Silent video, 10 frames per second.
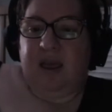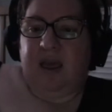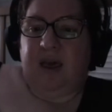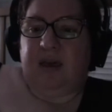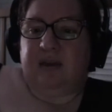
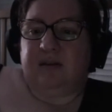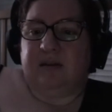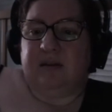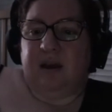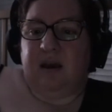and
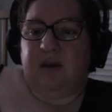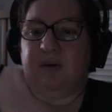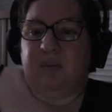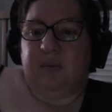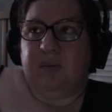
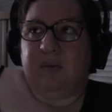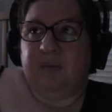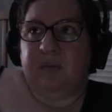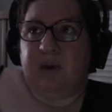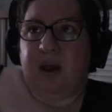
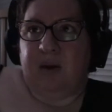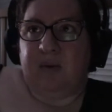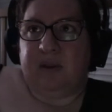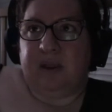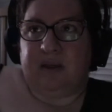I
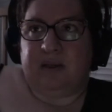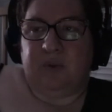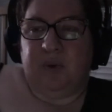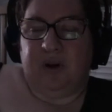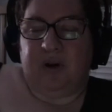would like to
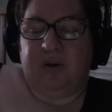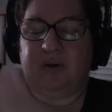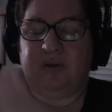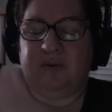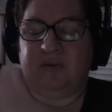work
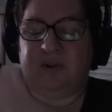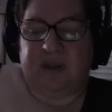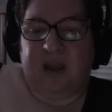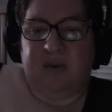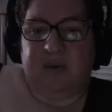full
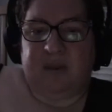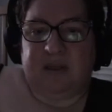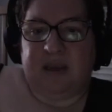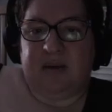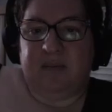time with a
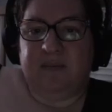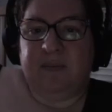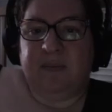team.